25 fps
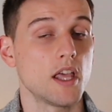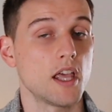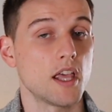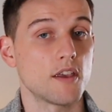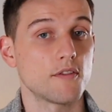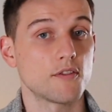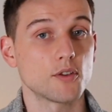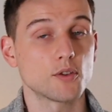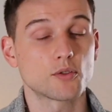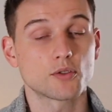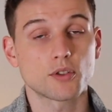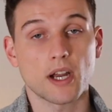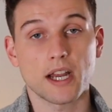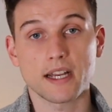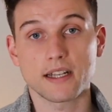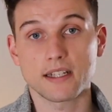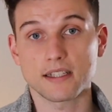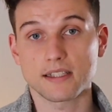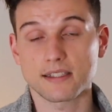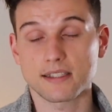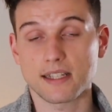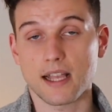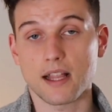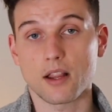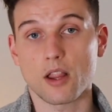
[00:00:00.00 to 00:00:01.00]
If you tried to
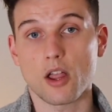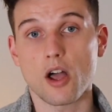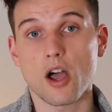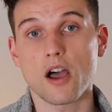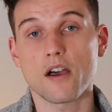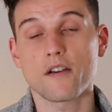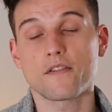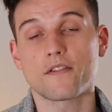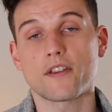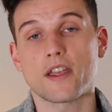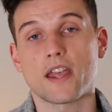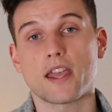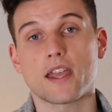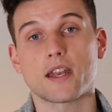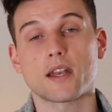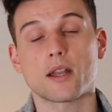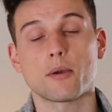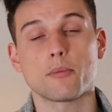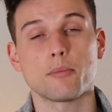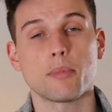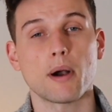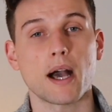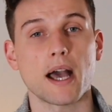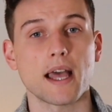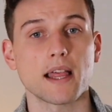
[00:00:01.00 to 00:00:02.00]
sell off
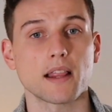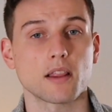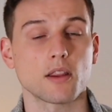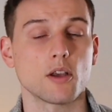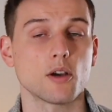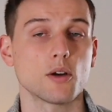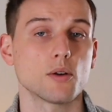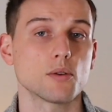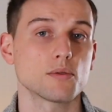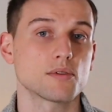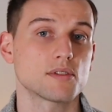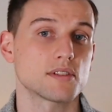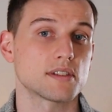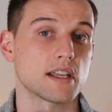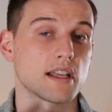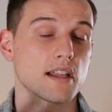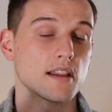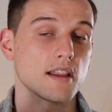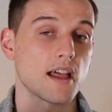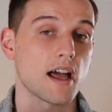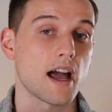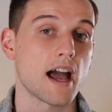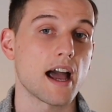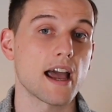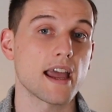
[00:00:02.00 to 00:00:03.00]
and buy low,
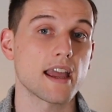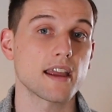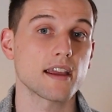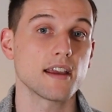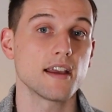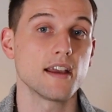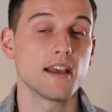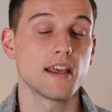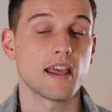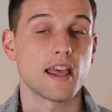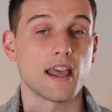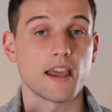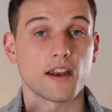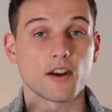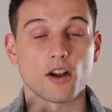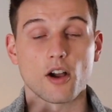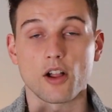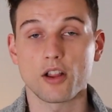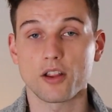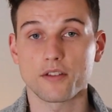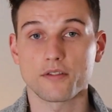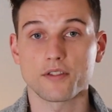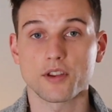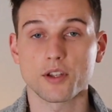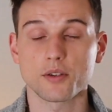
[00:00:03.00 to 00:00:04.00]
sell high, and
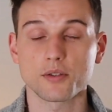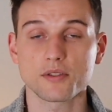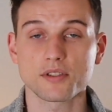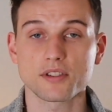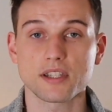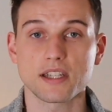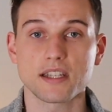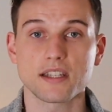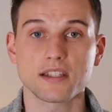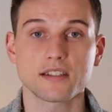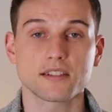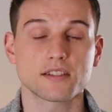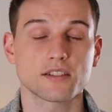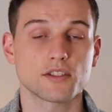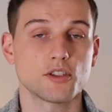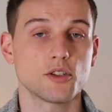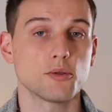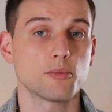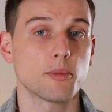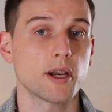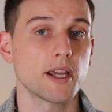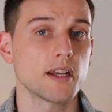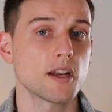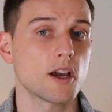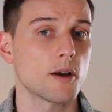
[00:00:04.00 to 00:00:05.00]
all of those things, you
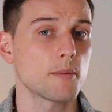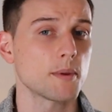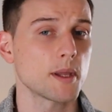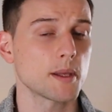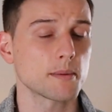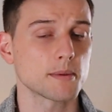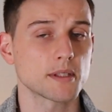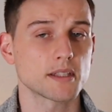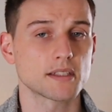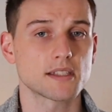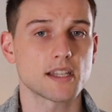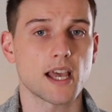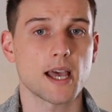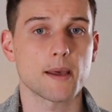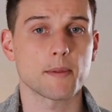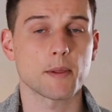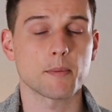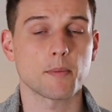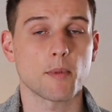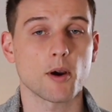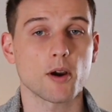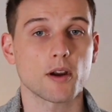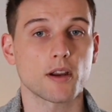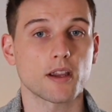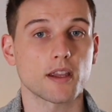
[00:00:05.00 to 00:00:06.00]
might not be able to time the
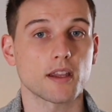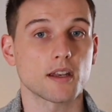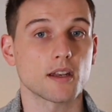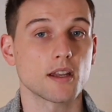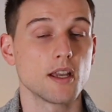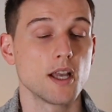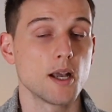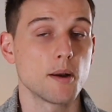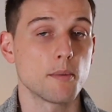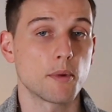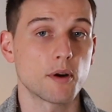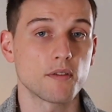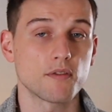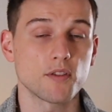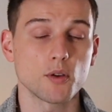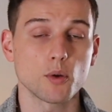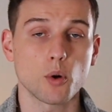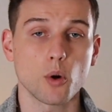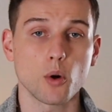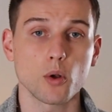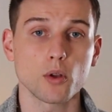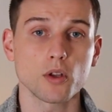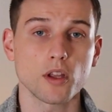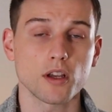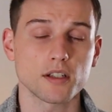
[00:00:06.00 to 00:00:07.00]
market. But if you
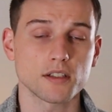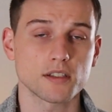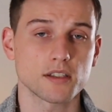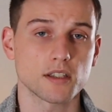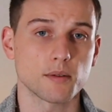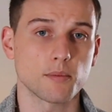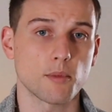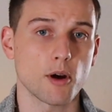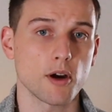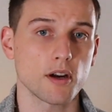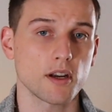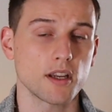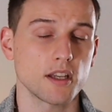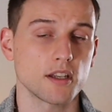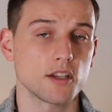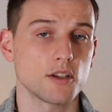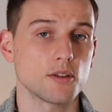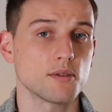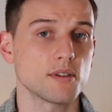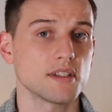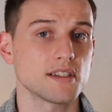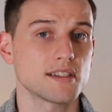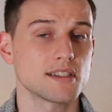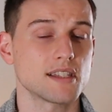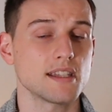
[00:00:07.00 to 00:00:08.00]
hold on to the market,
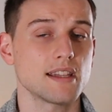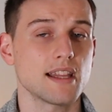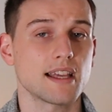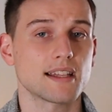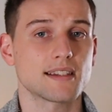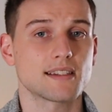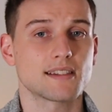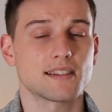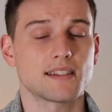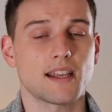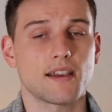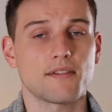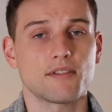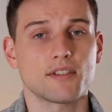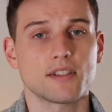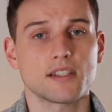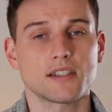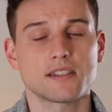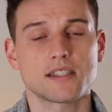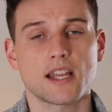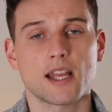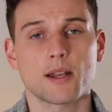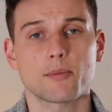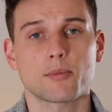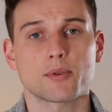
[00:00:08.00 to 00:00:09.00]
you can see that 7 to
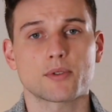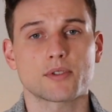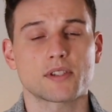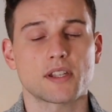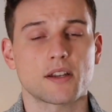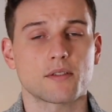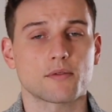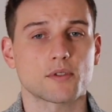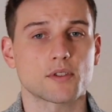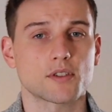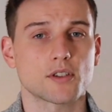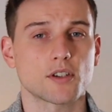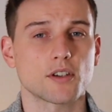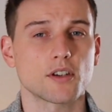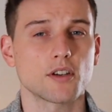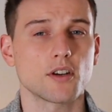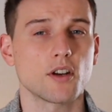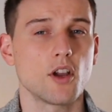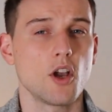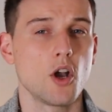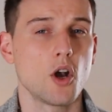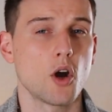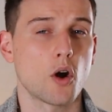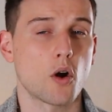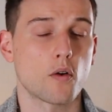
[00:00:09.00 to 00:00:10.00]
10%
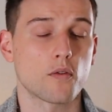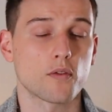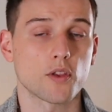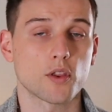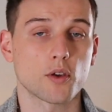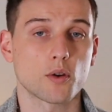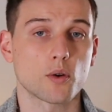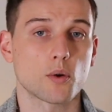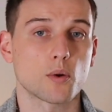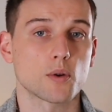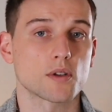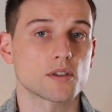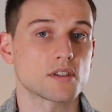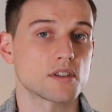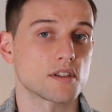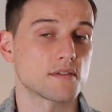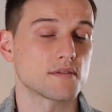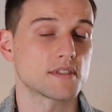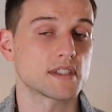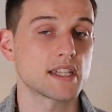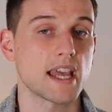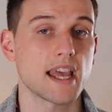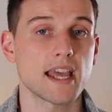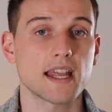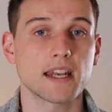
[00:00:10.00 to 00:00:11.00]
return over the course
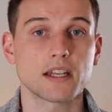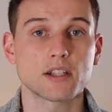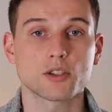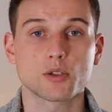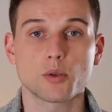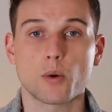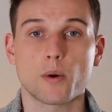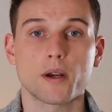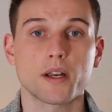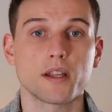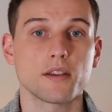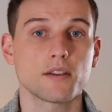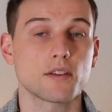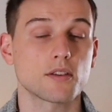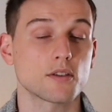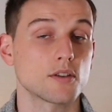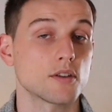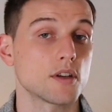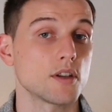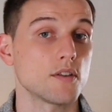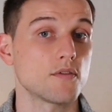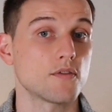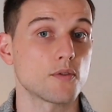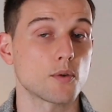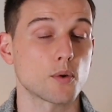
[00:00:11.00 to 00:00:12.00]
of 10, 20,
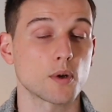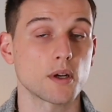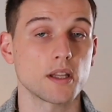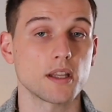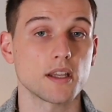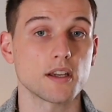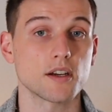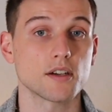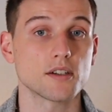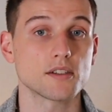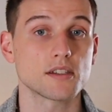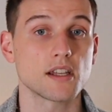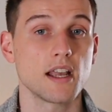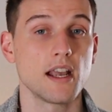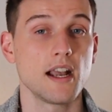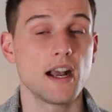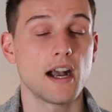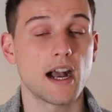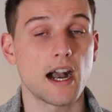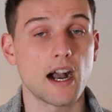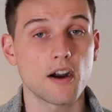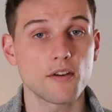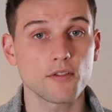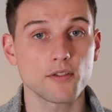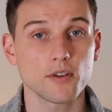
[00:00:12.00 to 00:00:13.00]
30, 40 years,
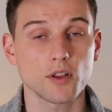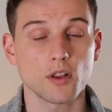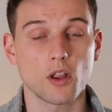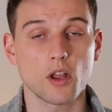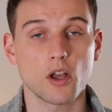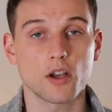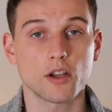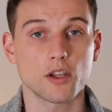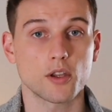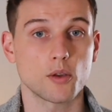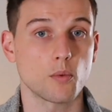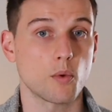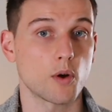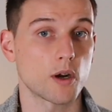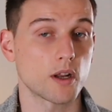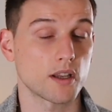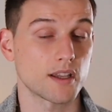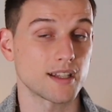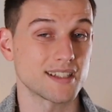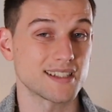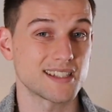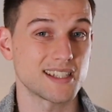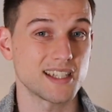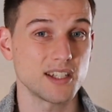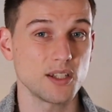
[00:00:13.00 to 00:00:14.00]
however long you want to
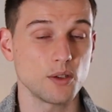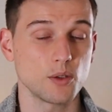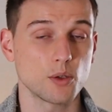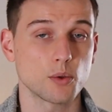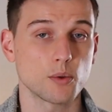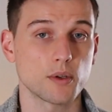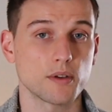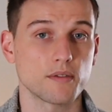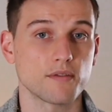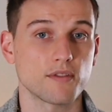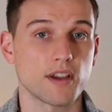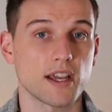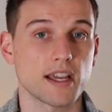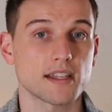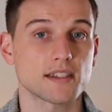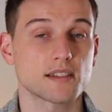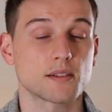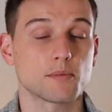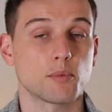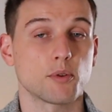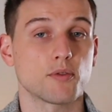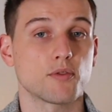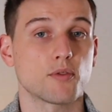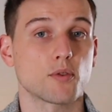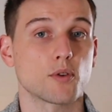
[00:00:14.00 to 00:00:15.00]
continue to
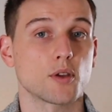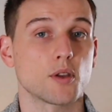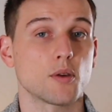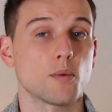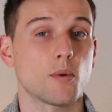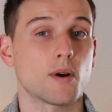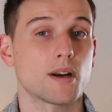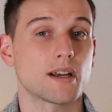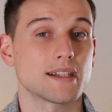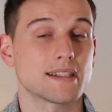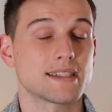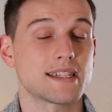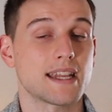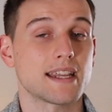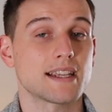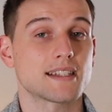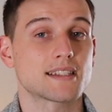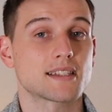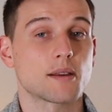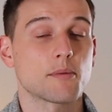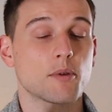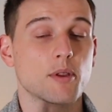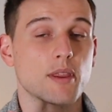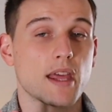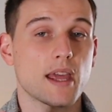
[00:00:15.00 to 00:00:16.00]
invest before you want to take
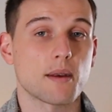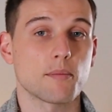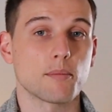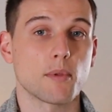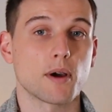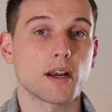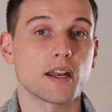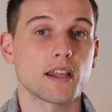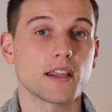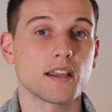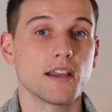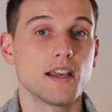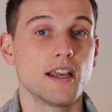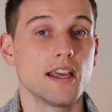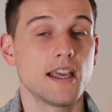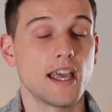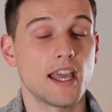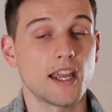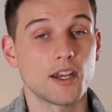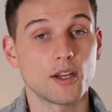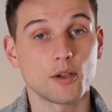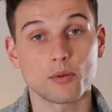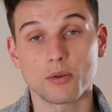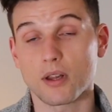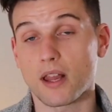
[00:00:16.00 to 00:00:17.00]
some of that money
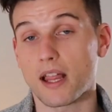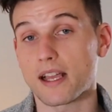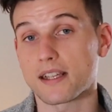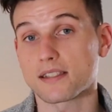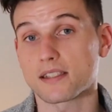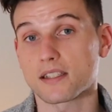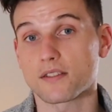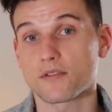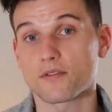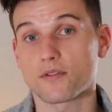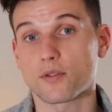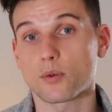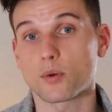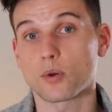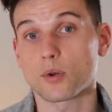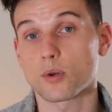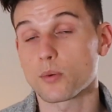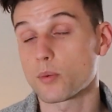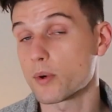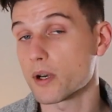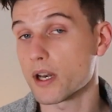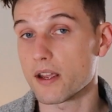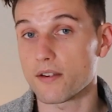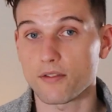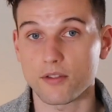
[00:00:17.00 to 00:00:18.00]
and utilize it for
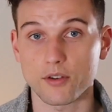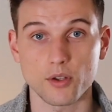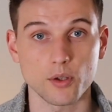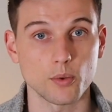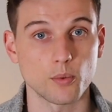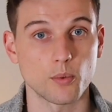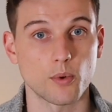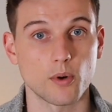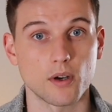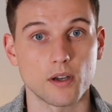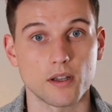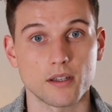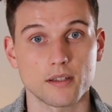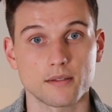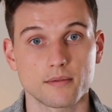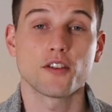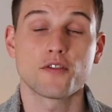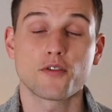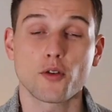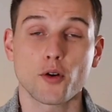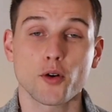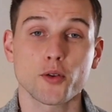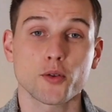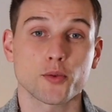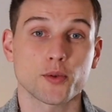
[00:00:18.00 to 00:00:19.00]
whatever you want. The
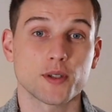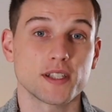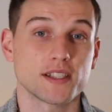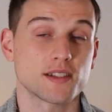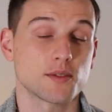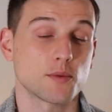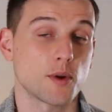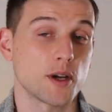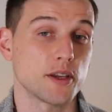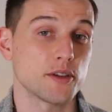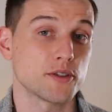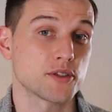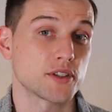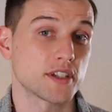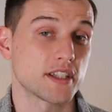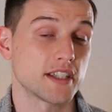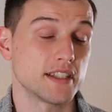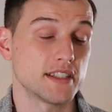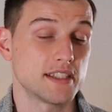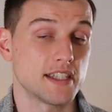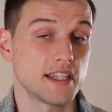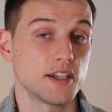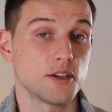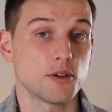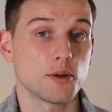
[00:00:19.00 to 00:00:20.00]
fourth reason why you should
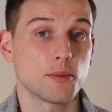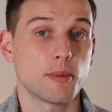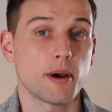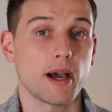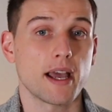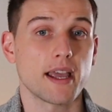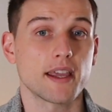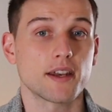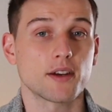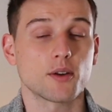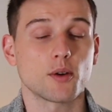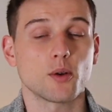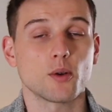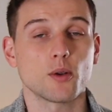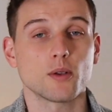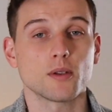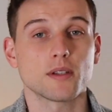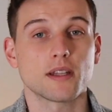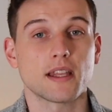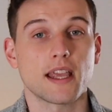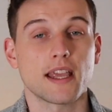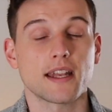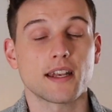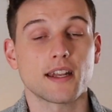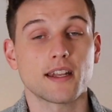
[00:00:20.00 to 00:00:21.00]
continue to buy and
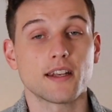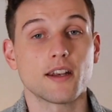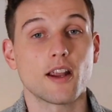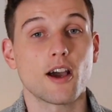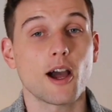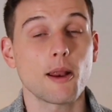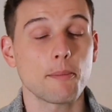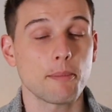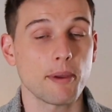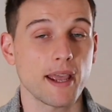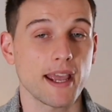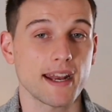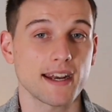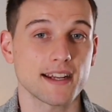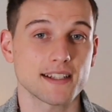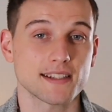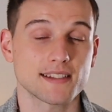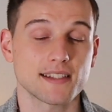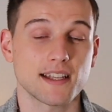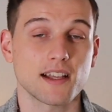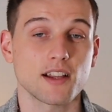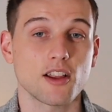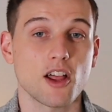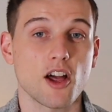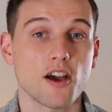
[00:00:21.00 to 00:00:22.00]
hold and not panic
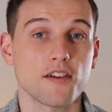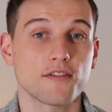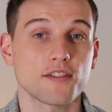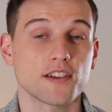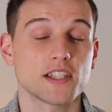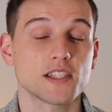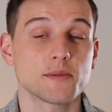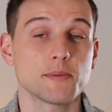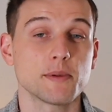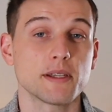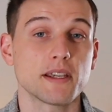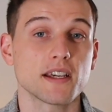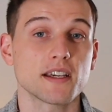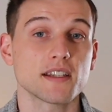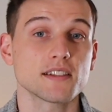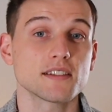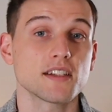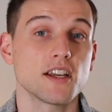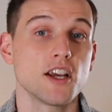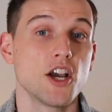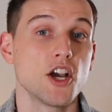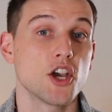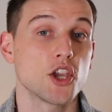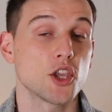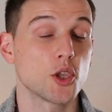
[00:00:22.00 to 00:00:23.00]
sell off is
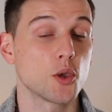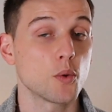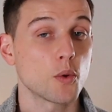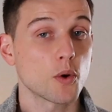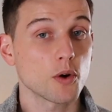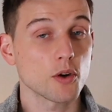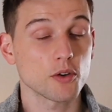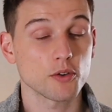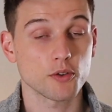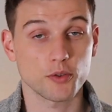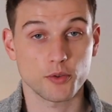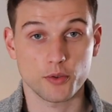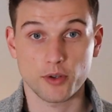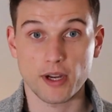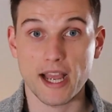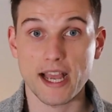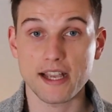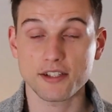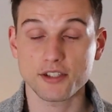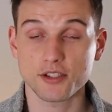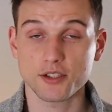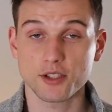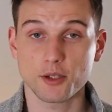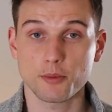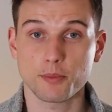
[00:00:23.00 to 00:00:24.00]
because you are a
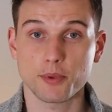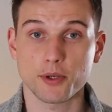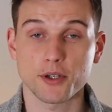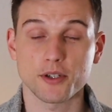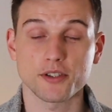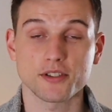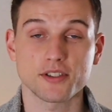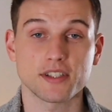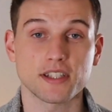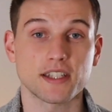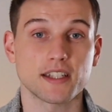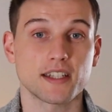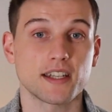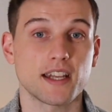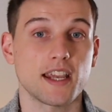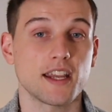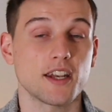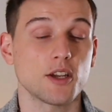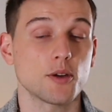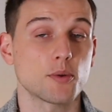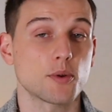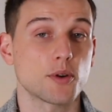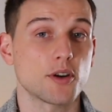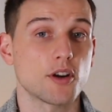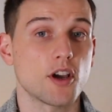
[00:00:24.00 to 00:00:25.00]
rational person
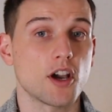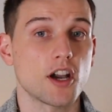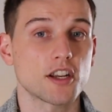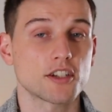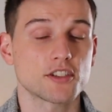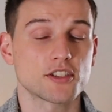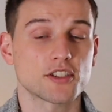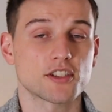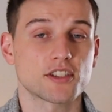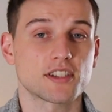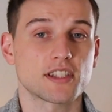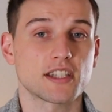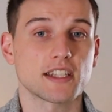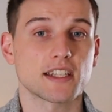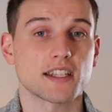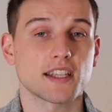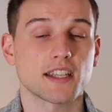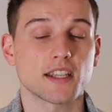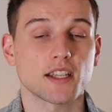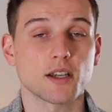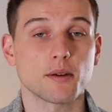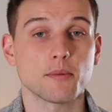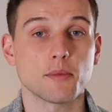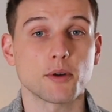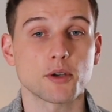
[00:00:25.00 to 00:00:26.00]
and you are not just
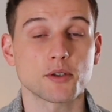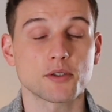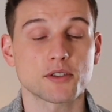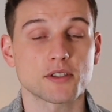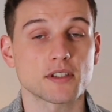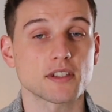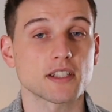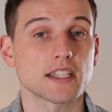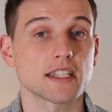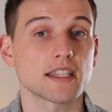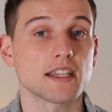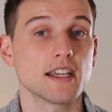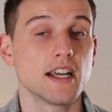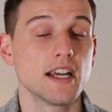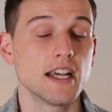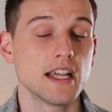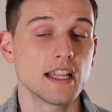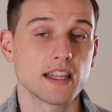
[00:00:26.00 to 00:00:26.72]
thinking emotionally.